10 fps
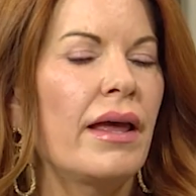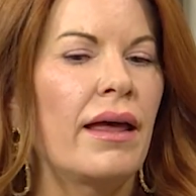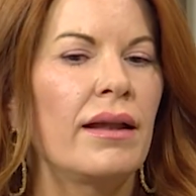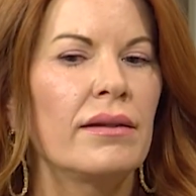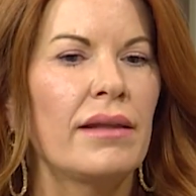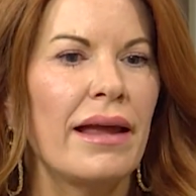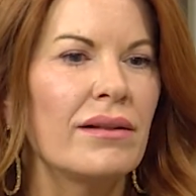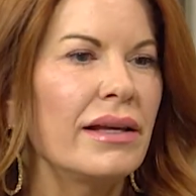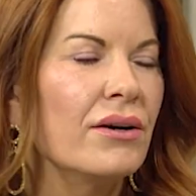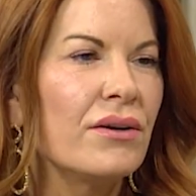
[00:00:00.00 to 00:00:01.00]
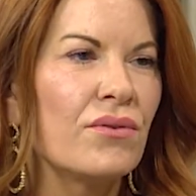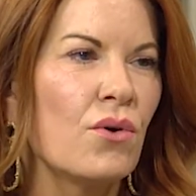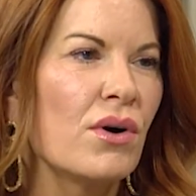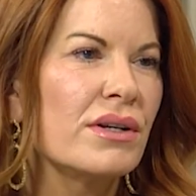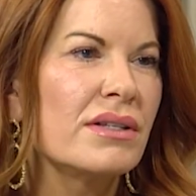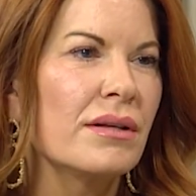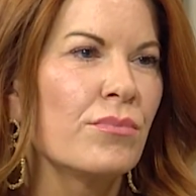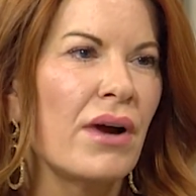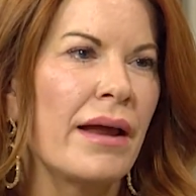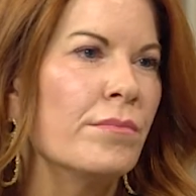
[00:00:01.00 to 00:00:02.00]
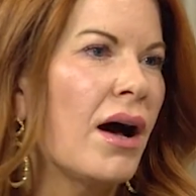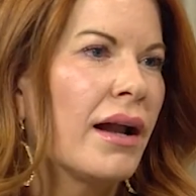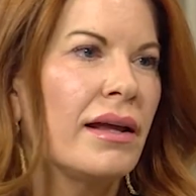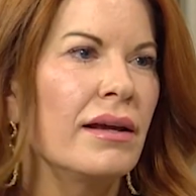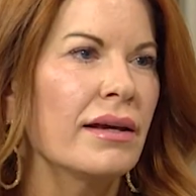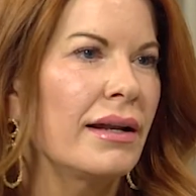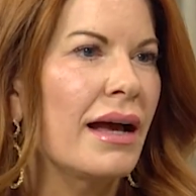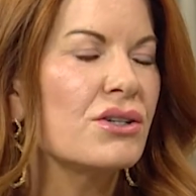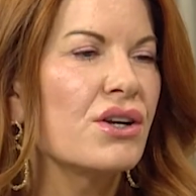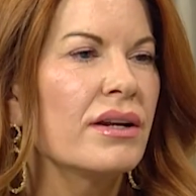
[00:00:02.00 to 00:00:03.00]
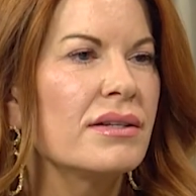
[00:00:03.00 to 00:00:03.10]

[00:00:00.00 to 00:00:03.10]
And likelihood, of course, the brain-body connection,